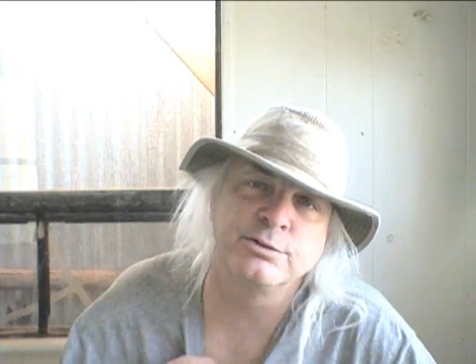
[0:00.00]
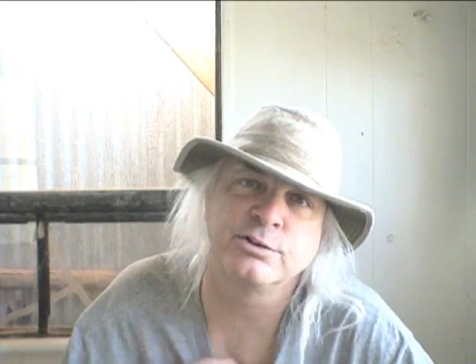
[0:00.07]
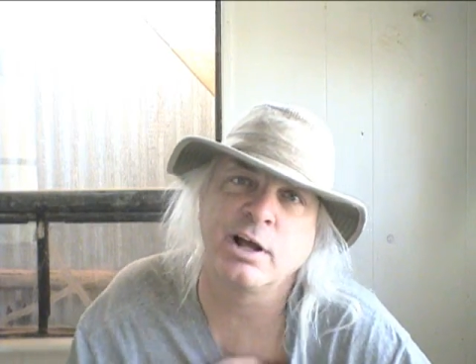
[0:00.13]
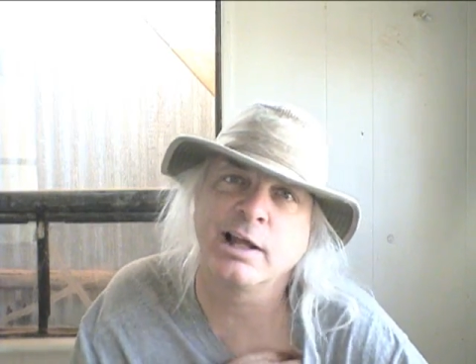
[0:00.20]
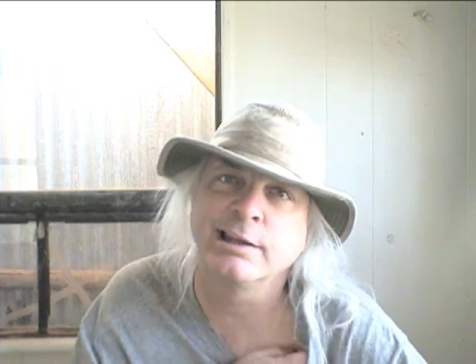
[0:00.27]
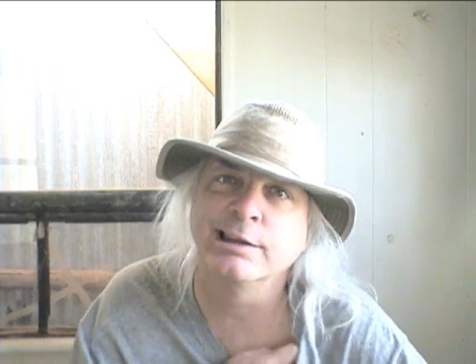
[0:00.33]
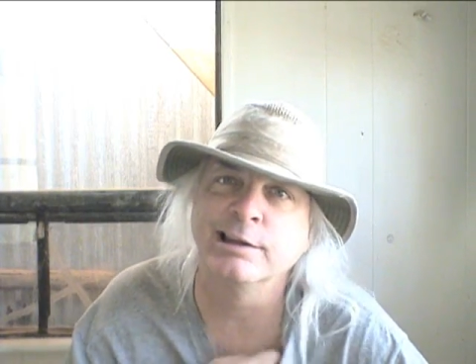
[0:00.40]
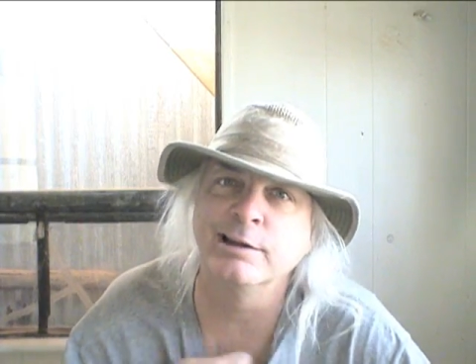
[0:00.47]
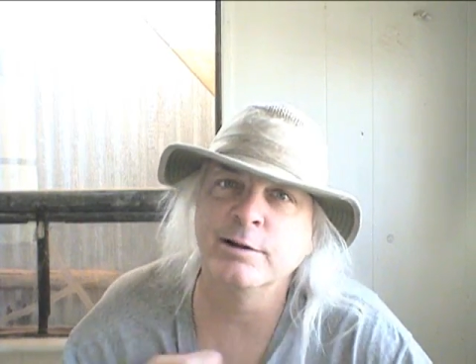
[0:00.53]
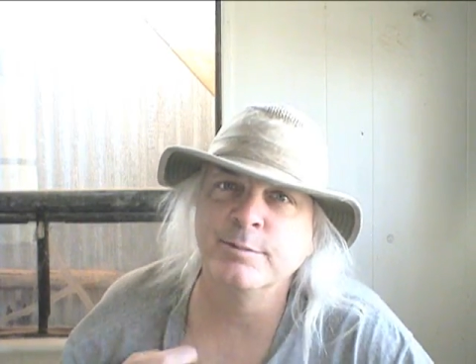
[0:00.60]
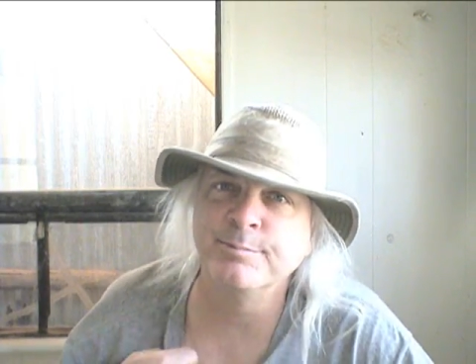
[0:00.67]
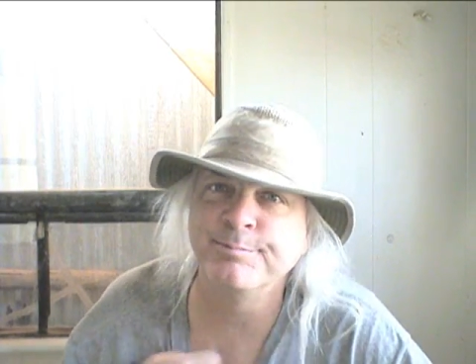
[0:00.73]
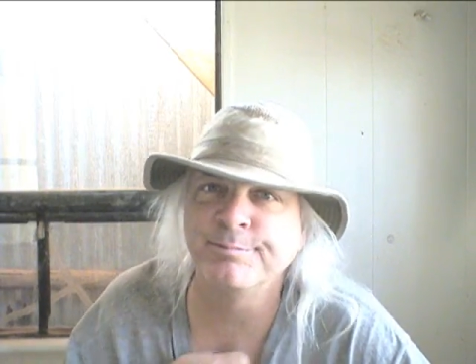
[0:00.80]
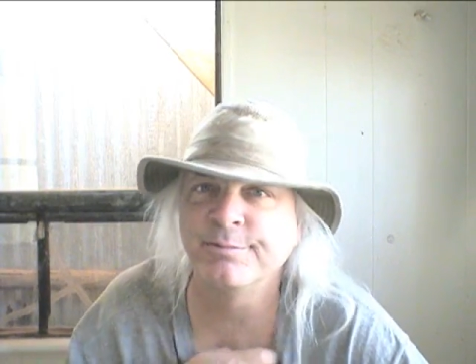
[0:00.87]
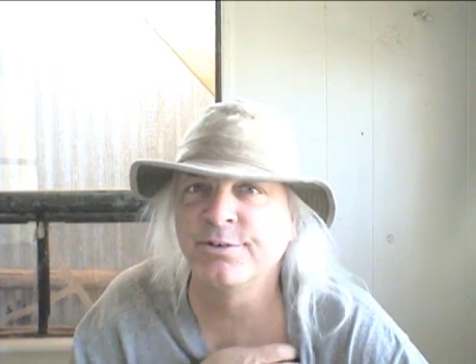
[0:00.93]
shot
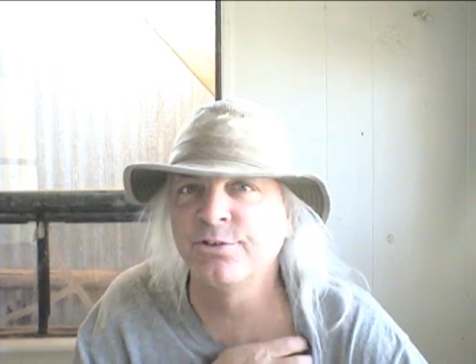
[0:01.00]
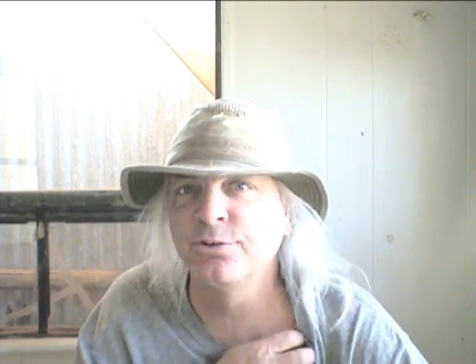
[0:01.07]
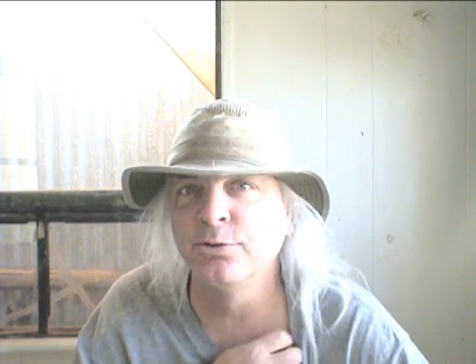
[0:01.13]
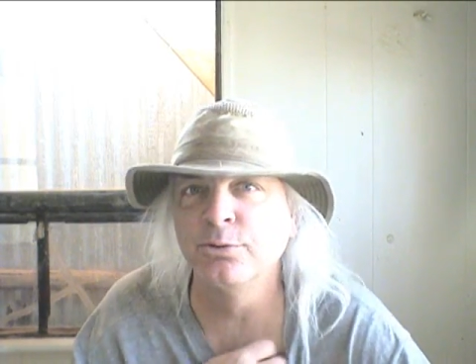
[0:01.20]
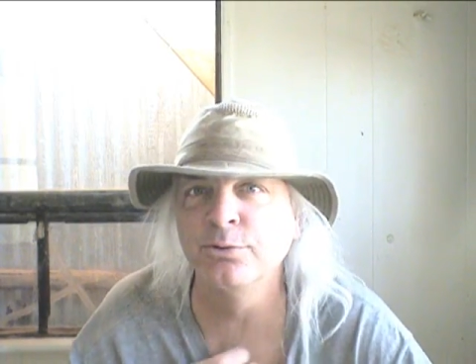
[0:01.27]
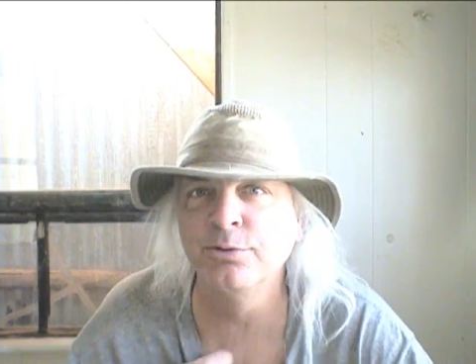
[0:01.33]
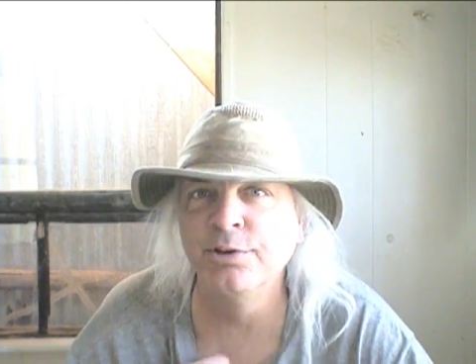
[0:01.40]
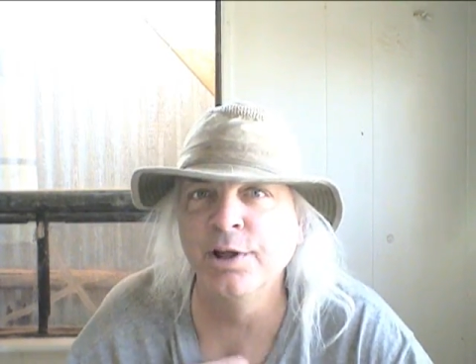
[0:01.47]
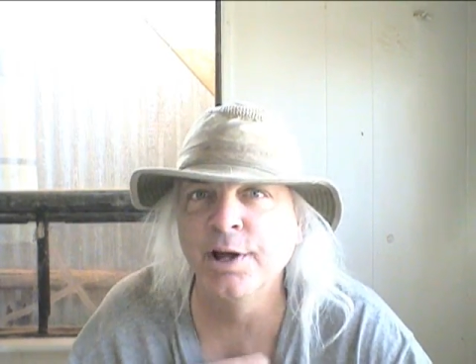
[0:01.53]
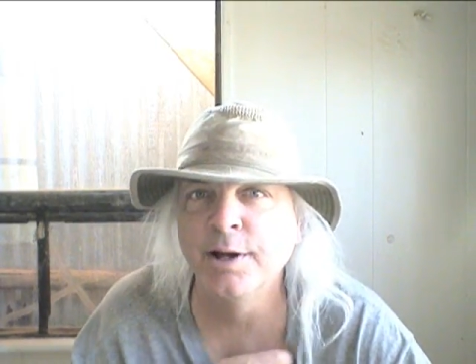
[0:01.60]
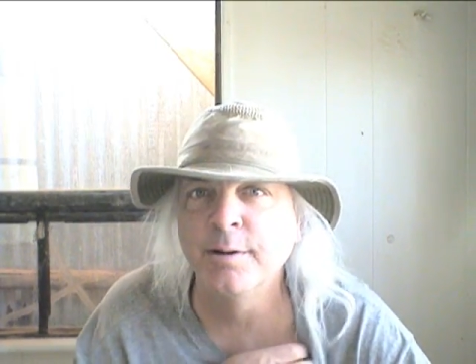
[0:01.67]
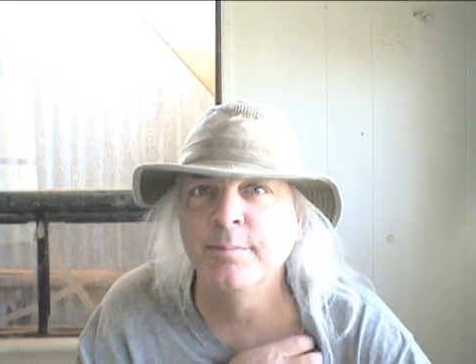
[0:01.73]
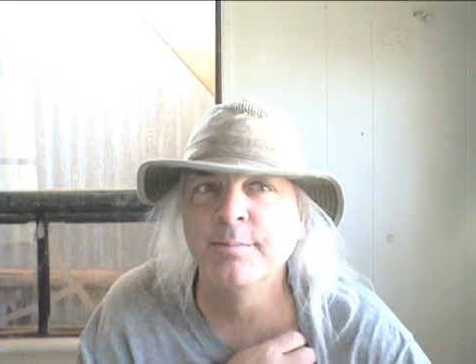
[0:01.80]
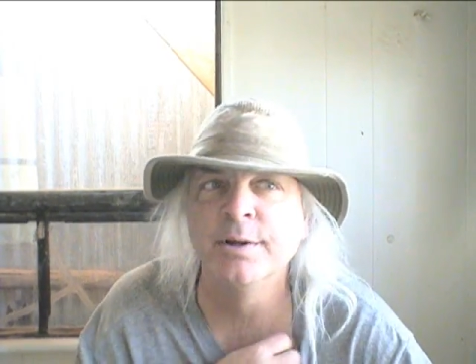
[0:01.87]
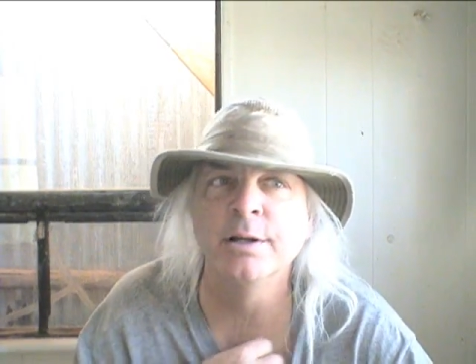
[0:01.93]
them, sued
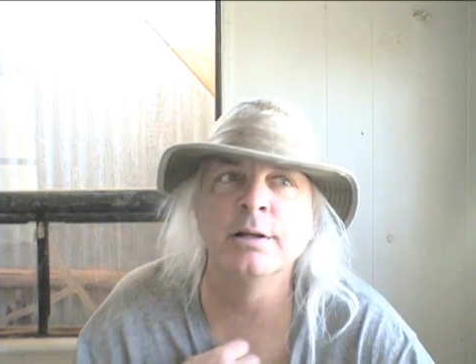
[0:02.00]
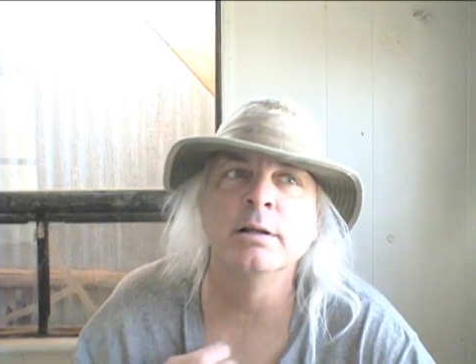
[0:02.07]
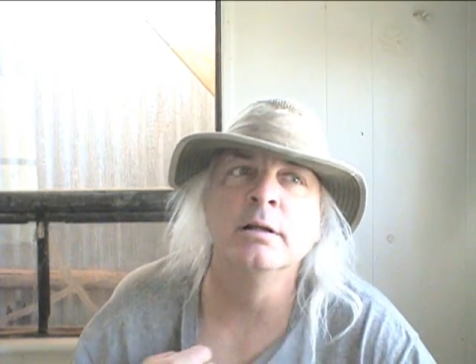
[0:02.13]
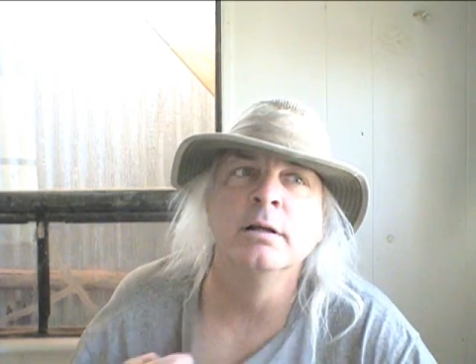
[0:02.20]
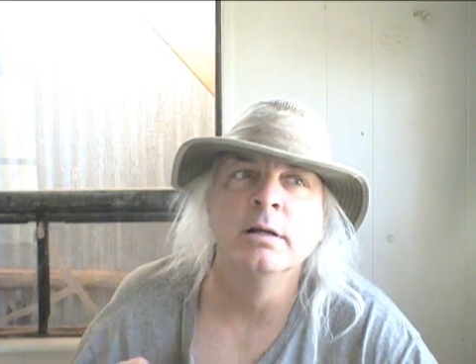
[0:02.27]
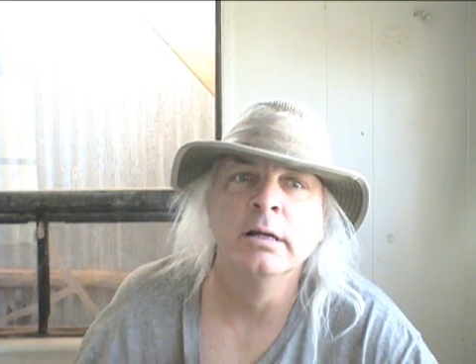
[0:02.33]
them,